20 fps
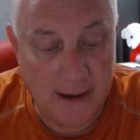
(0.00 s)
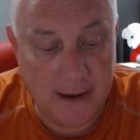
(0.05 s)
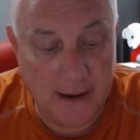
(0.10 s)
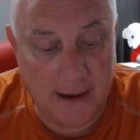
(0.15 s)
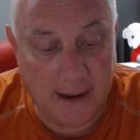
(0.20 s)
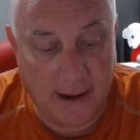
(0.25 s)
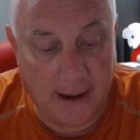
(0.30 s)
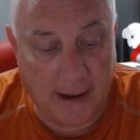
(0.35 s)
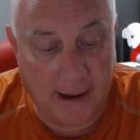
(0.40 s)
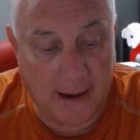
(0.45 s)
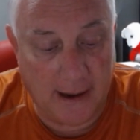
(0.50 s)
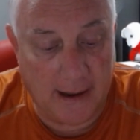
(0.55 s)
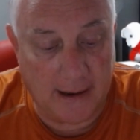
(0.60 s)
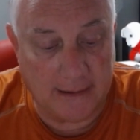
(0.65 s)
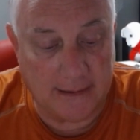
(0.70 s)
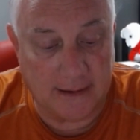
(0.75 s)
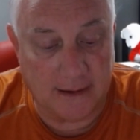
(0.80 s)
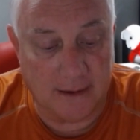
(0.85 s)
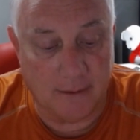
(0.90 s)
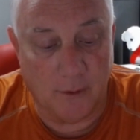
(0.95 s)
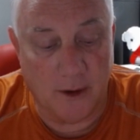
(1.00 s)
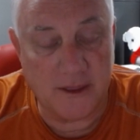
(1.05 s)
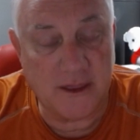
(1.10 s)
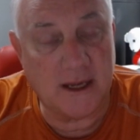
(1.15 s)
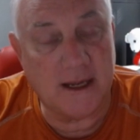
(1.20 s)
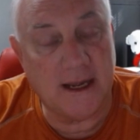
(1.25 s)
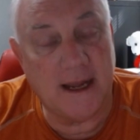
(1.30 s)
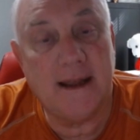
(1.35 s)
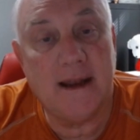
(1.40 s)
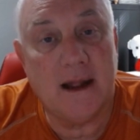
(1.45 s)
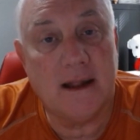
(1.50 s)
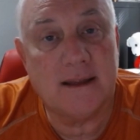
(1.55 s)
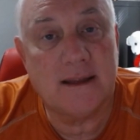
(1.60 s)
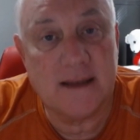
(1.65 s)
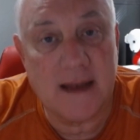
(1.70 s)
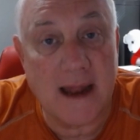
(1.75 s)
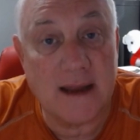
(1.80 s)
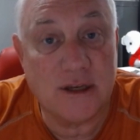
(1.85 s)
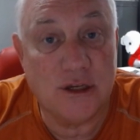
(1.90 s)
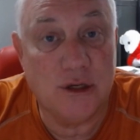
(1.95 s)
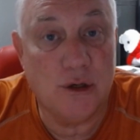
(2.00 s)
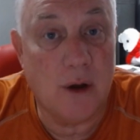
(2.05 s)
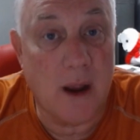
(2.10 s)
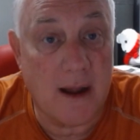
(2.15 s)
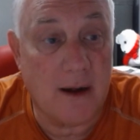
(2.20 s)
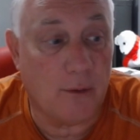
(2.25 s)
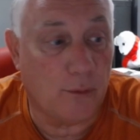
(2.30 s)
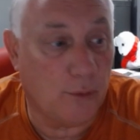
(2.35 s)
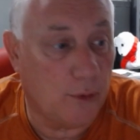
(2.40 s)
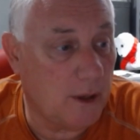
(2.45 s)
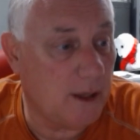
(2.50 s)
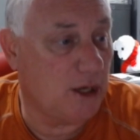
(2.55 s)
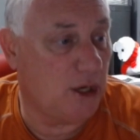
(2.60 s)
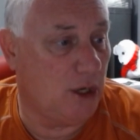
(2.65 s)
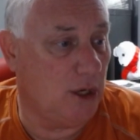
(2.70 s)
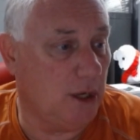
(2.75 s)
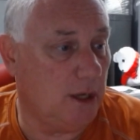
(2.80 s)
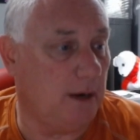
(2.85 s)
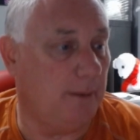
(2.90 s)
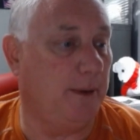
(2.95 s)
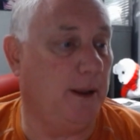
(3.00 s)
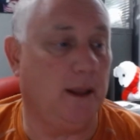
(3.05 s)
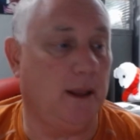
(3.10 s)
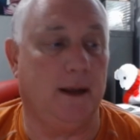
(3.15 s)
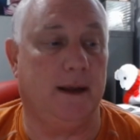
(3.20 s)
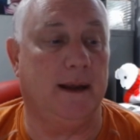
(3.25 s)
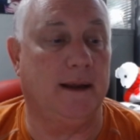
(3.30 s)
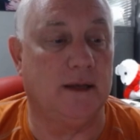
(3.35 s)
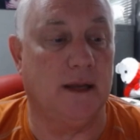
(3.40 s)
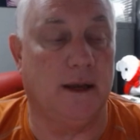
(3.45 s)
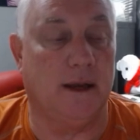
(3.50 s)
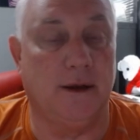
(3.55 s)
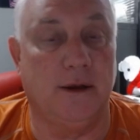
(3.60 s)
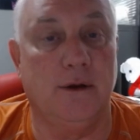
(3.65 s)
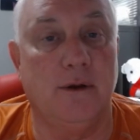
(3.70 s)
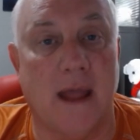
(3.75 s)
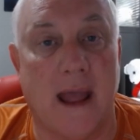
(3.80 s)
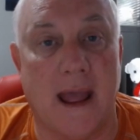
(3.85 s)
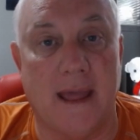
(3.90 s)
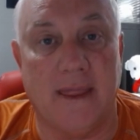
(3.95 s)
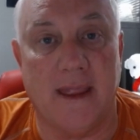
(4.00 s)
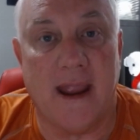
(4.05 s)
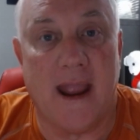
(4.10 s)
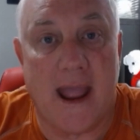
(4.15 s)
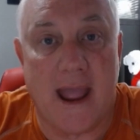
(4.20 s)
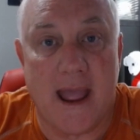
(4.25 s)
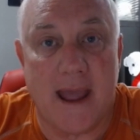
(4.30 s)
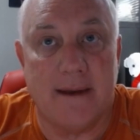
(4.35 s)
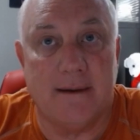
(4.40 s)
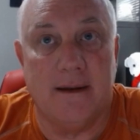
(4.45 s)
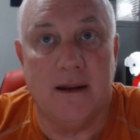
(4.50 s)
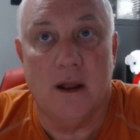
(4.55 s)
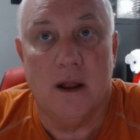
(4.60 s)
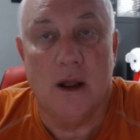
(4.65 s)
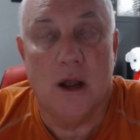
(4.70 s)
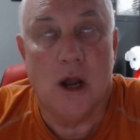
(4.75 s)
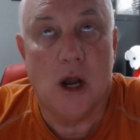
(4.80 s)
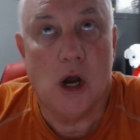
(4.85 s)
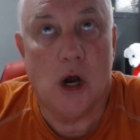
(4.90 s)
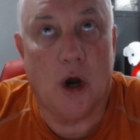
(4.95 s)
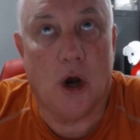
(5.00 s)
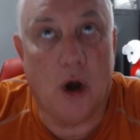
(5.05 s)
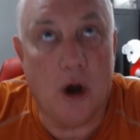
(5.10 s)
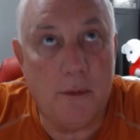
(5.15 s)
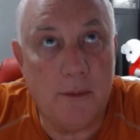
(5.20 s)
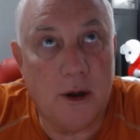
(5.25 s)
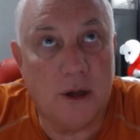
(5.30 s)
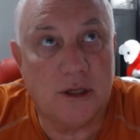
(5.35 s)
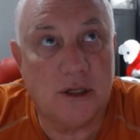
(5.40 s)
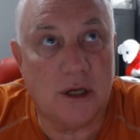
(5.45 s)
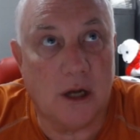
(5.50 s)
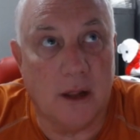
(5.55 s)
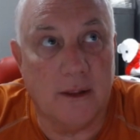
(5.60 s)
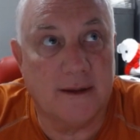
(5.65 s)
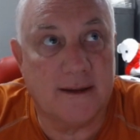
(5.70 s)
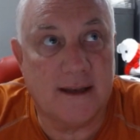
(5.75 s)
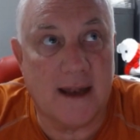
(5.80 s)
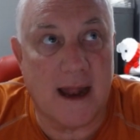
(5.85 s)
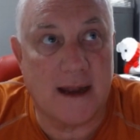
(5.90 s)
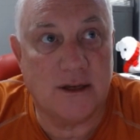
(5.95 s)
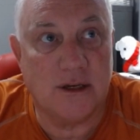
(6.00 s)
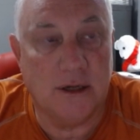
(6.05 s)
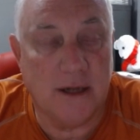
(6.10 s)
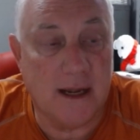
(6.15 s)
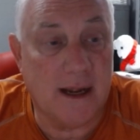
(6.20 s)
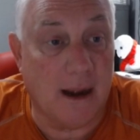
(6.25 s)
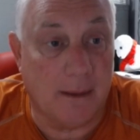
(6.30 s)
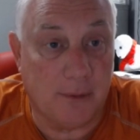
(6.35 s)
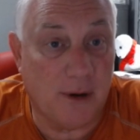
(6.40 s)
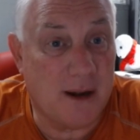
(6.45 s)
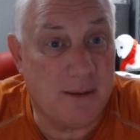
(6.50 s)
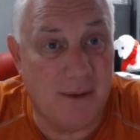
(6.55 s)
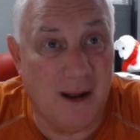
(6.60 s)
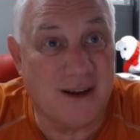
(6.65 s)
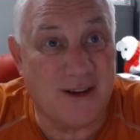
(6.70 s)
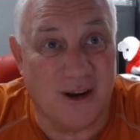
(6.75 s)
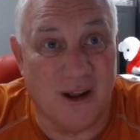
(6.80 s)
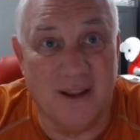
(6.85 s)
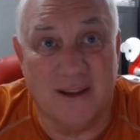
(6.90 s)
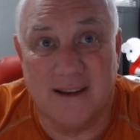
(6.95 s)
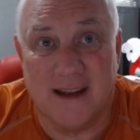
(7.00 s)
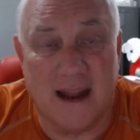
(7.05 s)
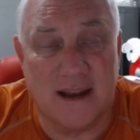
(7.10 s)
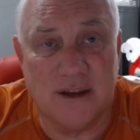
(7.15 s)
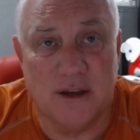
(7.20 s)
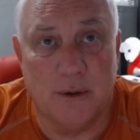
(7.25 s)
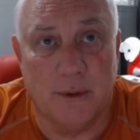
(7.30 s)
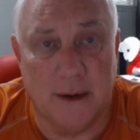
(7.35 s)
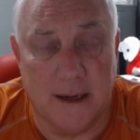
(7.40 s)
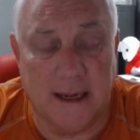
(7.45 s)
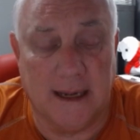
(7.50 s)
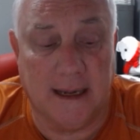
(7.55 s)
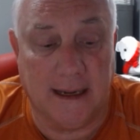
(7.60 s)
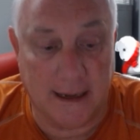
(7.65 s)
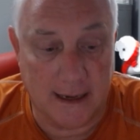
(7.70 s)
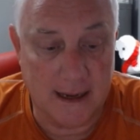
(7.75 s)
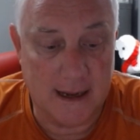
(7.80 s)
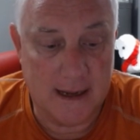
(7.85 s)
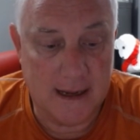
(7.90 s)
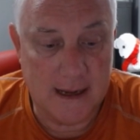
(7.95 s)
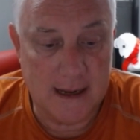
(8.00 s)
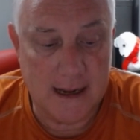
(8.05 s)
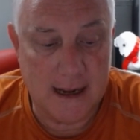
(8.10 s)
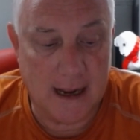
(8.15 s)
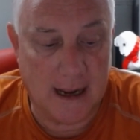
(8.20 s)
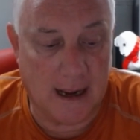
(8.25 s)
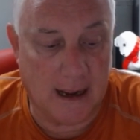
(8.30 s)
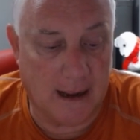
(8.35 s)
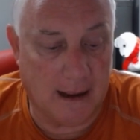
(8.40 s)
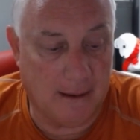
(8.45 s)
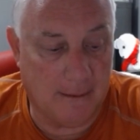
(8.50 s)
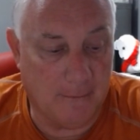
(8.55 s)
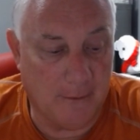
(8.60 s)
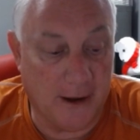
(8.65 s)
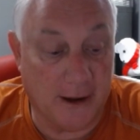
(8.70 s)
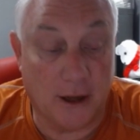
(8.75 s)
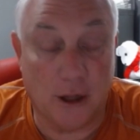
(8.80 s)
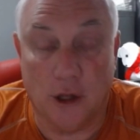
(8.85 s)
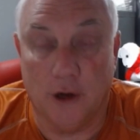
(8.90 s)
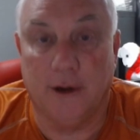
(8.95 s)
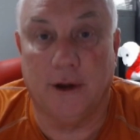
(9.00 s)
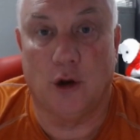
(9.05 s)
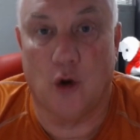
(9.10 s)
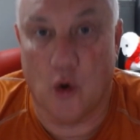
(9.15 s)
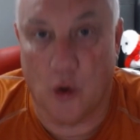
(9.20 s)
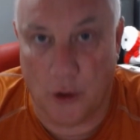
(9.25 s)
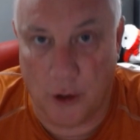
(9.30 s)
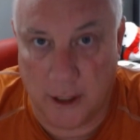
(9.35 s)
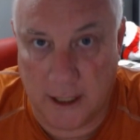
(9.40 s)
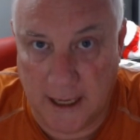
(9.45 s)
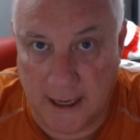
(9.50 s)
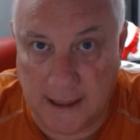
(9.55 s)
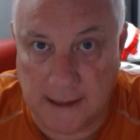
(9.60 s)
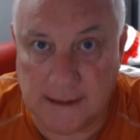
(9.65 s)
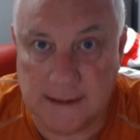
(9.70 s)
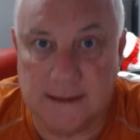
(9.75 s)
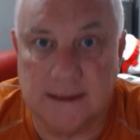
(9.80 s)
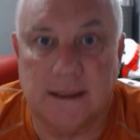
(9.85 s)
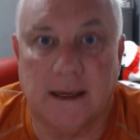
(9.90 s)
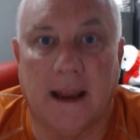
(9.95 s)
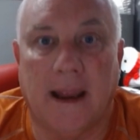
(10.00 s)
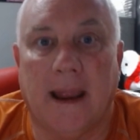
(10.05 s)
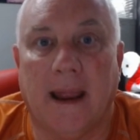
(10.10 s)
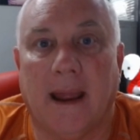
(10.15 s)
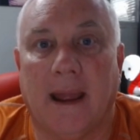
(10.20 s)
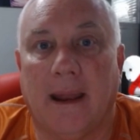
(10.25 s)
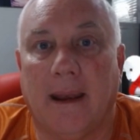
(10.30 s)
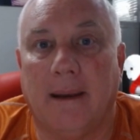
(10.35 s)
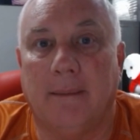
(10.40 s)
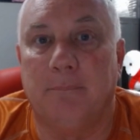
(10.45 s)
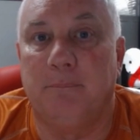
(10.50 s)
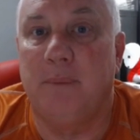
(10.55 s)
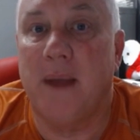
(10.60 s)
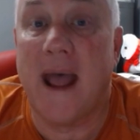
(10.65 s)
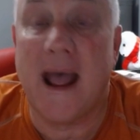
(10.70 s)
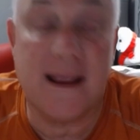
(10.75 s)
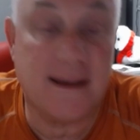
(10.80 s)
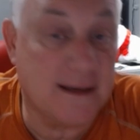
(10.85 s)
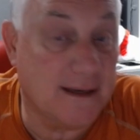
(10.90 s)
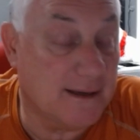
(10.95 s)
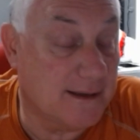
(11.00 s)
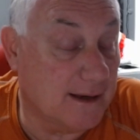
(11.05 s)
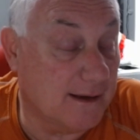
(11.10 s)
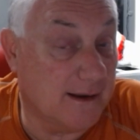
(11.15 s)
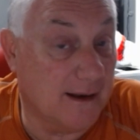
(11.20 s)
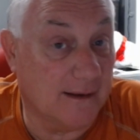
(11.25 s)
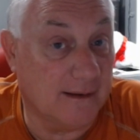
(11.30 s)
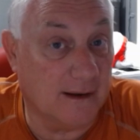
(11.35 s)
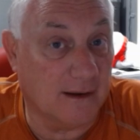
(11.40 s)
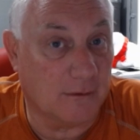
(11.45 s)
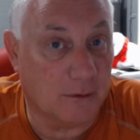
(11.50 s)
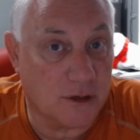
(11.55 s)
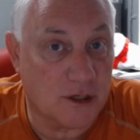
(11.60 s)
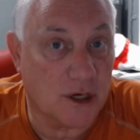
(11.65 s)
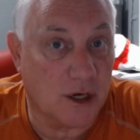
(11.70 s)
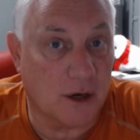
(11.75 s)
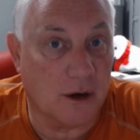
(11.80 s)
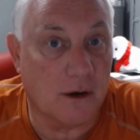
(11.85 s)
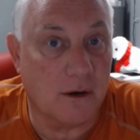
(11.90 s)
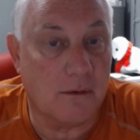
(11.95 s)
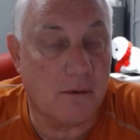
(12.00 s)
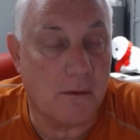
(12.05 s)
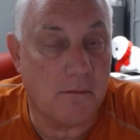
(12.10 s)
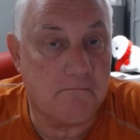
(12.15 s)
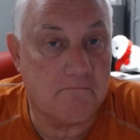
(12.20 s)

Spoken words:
And with the detailed stats, you had a really good ability to do that. They had almost all the stats you needed, and pretty much all the stats you would need, including corner kicks and passing statistics, which are